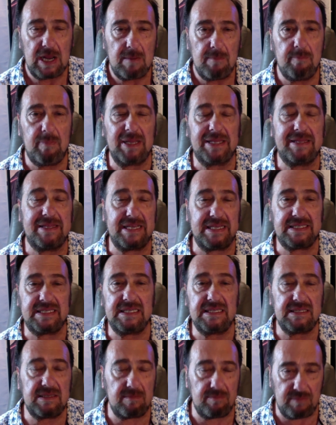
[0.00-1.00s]
but this
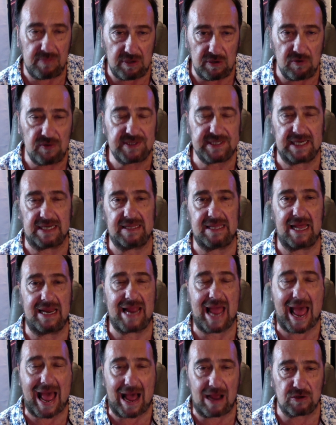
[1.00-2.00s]
is the music that
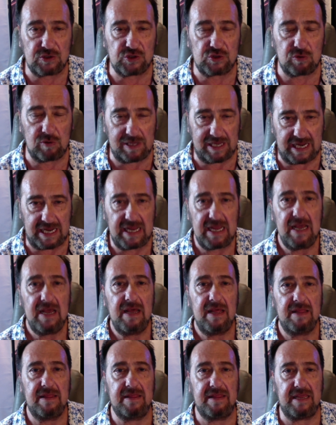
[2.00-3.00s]
actually
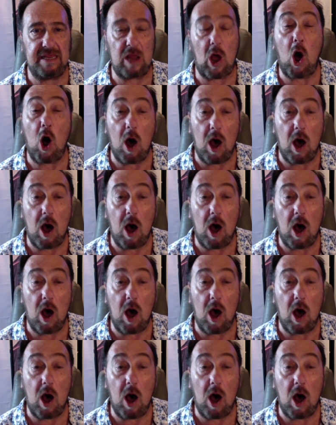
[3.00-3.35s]
the